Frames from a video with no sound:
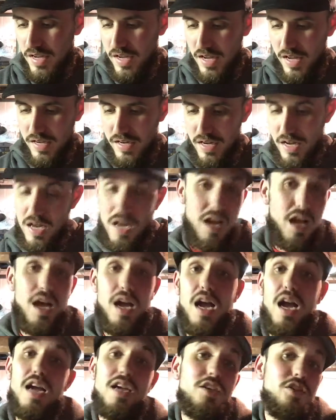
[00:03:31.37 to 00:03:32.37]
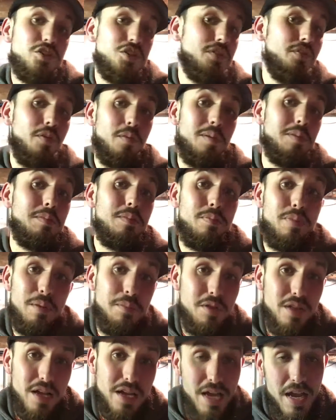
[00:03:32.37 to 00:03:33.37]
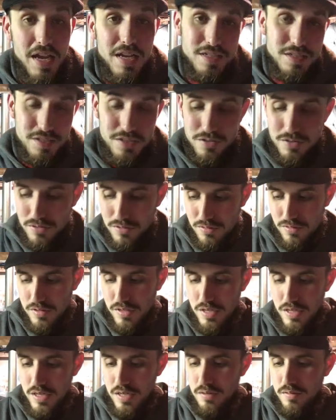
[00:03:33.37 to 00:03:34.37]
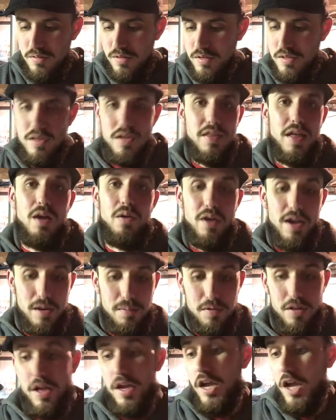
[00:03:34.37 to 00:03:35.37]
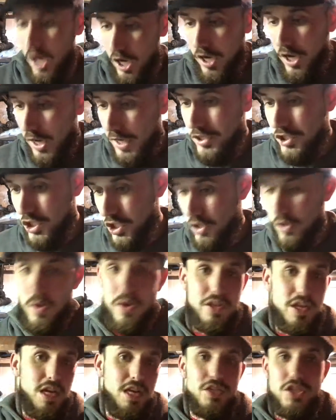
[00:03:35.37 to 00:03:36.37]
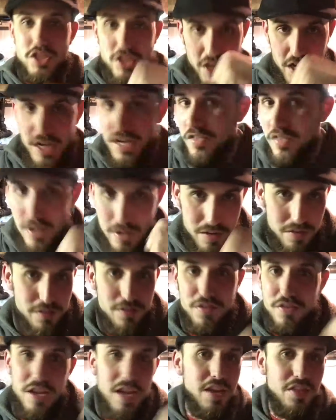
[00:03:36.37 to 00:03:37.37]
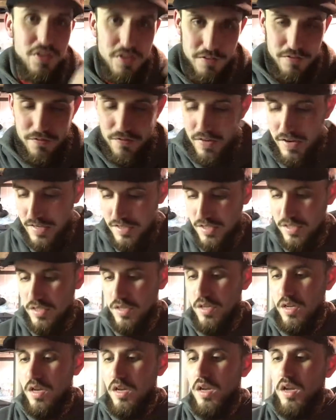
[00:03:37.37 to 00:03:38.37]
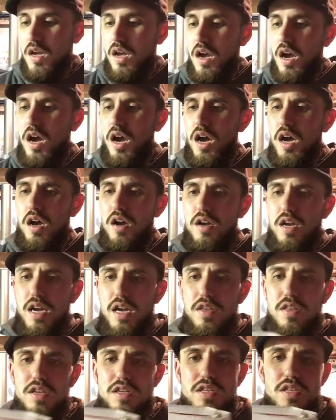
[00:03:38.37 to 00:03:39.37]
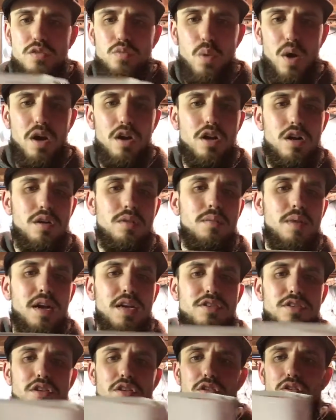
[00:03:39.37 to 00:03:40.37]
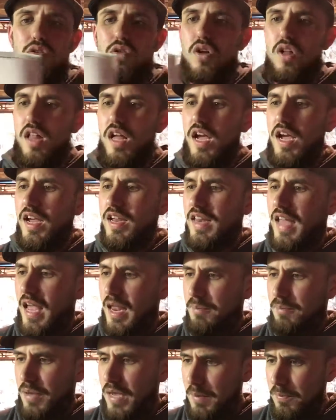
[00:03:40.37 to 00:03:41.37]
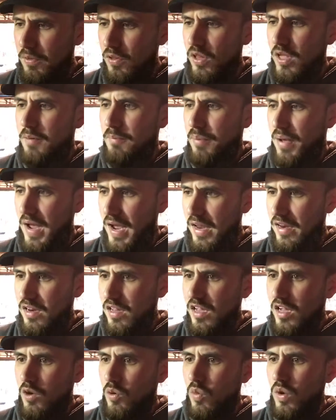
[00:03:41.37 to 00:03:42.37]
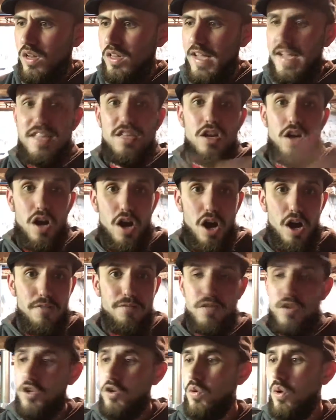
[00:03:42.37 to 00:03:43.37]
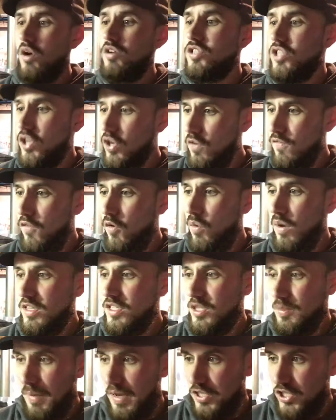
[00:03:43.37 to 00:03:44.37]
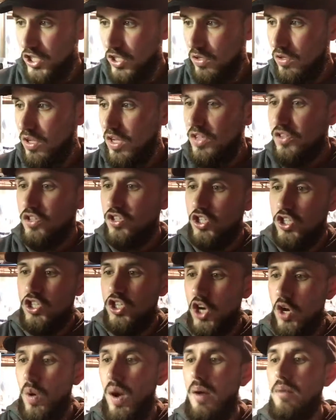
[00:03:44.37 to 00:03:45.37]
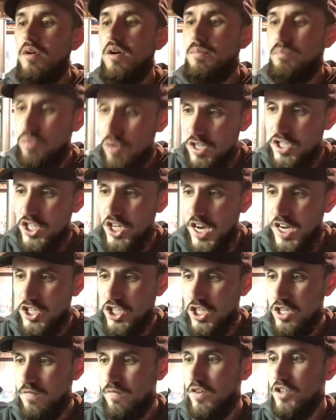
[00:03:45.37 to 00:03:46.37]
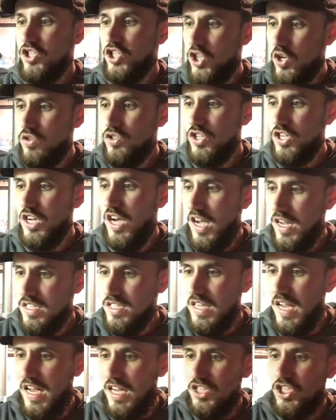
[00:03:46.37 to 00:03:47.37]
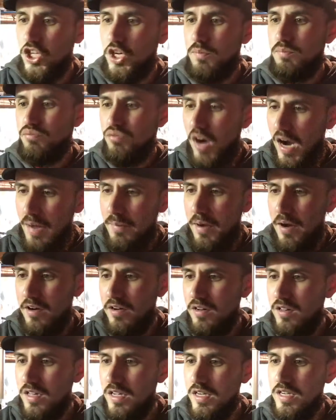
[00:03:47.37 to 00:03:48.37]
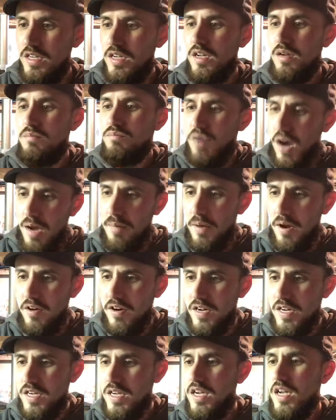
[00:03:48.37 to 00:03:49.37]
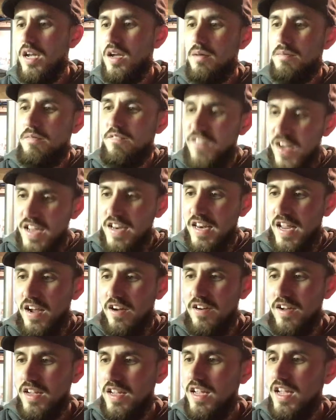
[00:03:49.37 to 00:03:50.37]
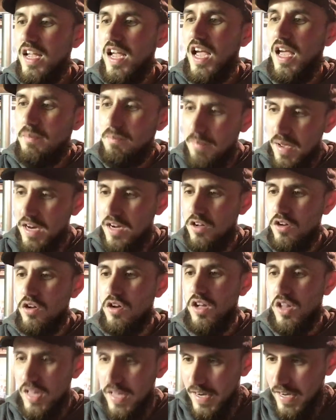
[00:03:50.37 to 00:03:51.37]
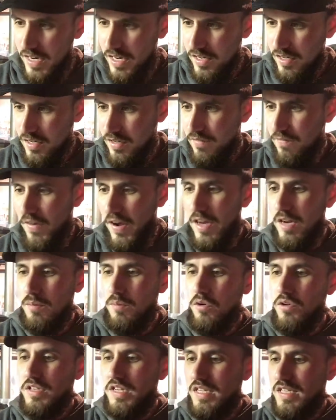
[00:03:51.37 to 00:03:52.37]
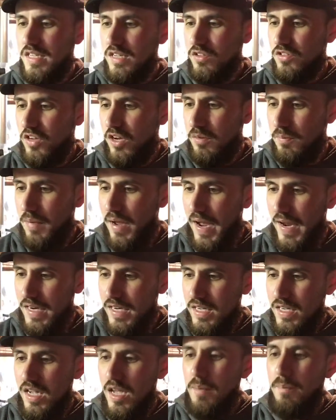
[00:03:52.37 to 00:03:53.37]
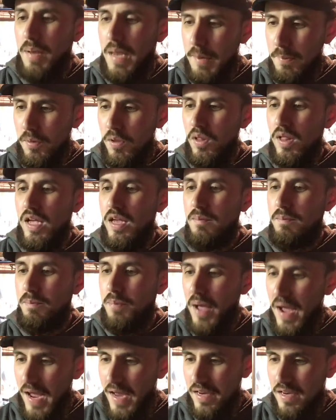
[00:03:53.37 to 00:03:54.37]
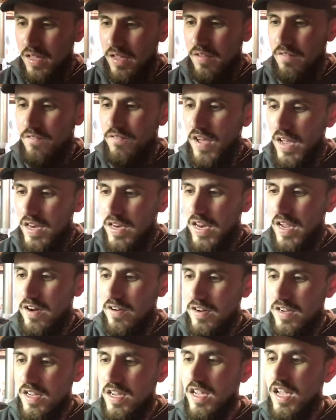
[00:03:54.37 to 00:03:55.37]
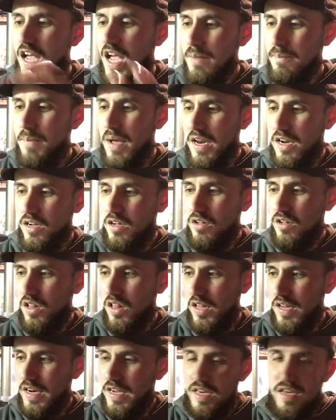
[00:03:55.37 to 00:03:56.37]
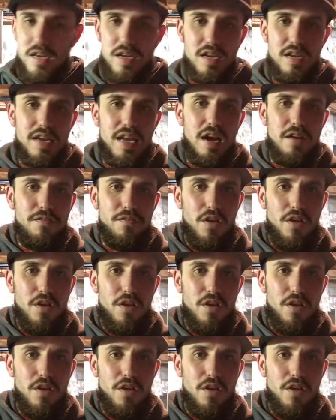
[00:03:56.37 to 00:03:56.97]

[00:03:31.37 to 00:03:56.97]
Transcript: And I use it for people I hate too, you know? That way I can be like, I hate you, and then I just eat their face. Okay, this is welcome. As a new client at People and Pet, we'd like to offer you a 2-for-1 special to show our appreciation for choosing us as your primary veterinary and medical clinic. Find out more details on back. People and Pet, veterinary and medical clinic. Now